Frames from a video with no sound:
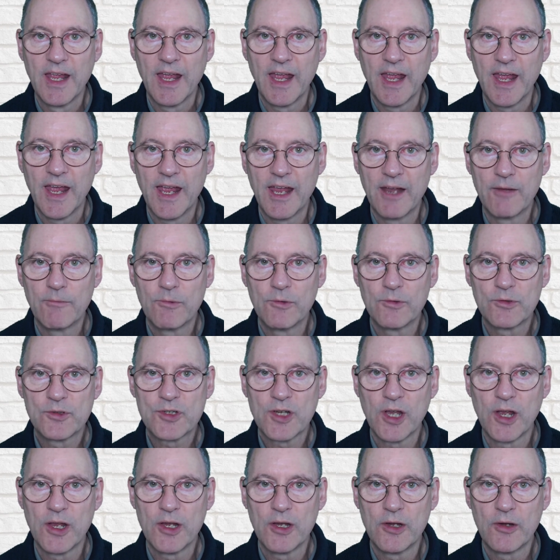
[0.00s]
and we'll
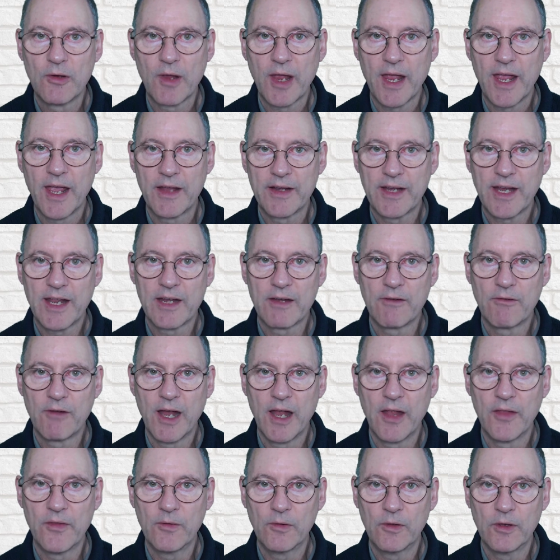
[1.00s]
show you how to get
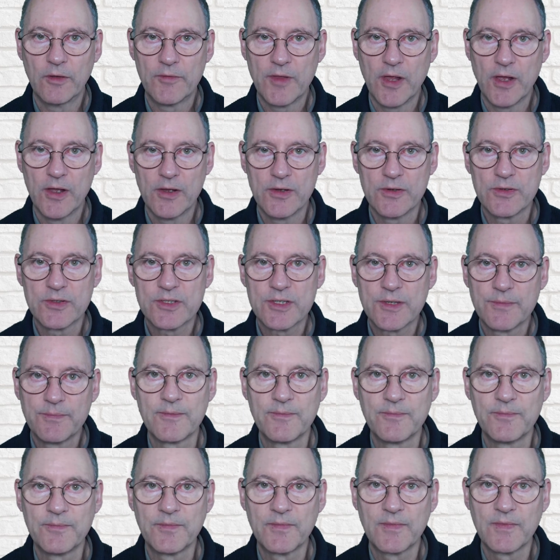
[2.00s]
around all of those.
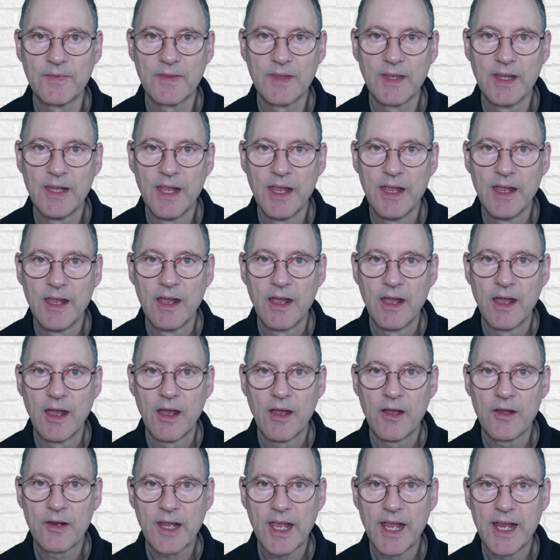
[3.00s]

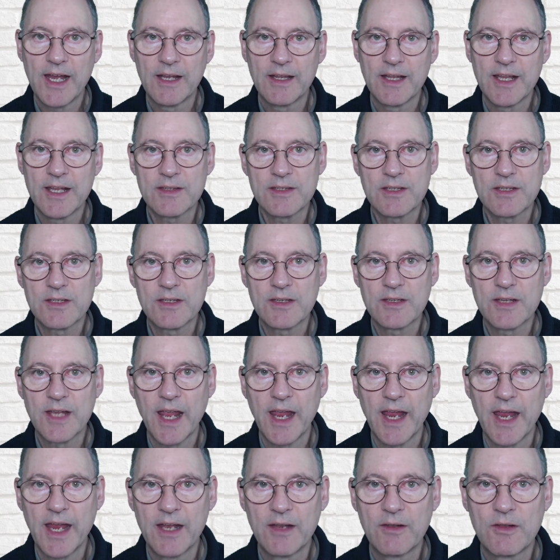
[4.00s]
Okay, let's
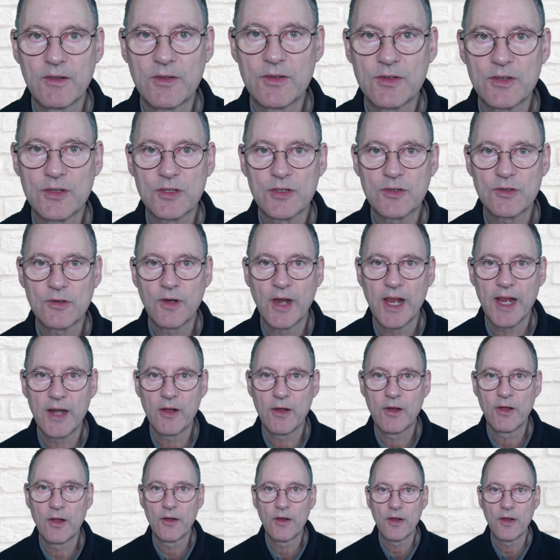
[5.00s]
head straight on